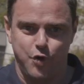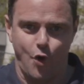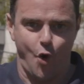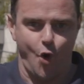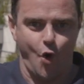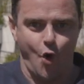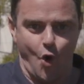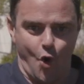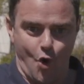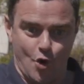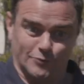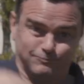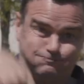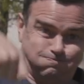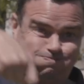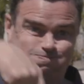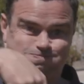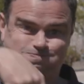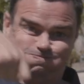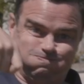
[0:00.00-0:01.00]
a force
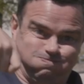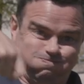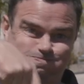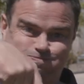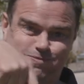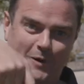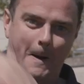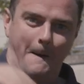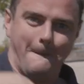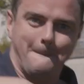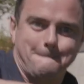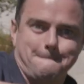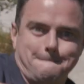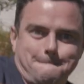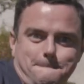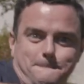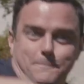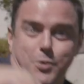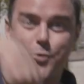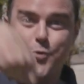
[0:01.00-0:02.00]
upwards that is
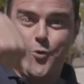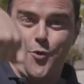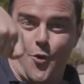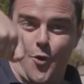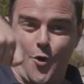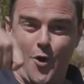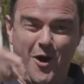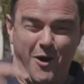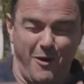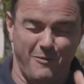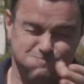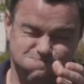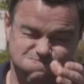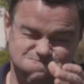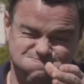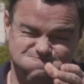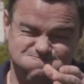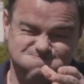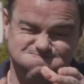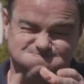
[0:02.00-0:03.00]
stronger than the force
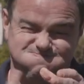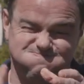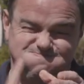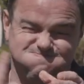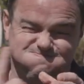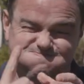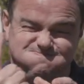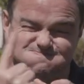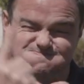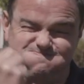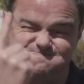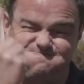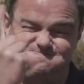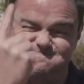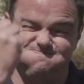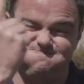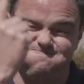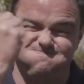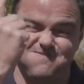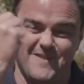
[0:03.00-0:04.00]
of gravity pulling it
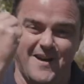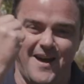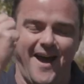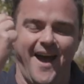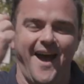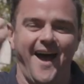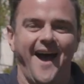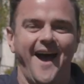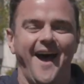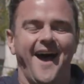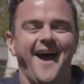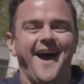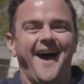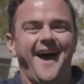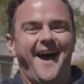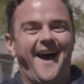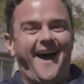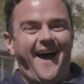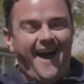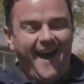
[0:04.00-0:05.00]
down. It shoots
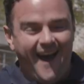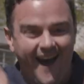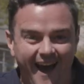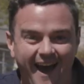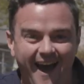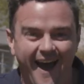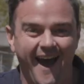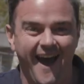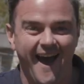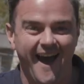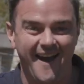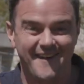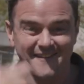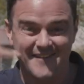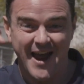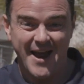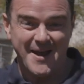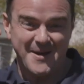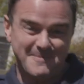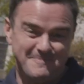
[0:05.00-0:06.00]
into the air, into
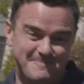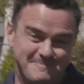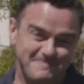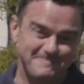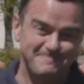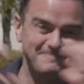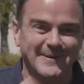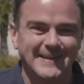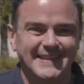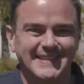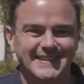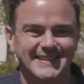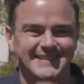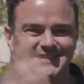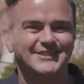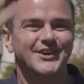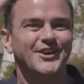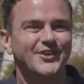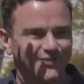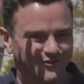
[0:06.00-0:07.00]
space, and
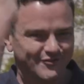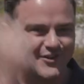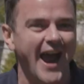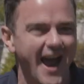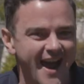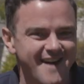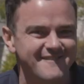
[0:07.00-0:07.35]
that's how you beat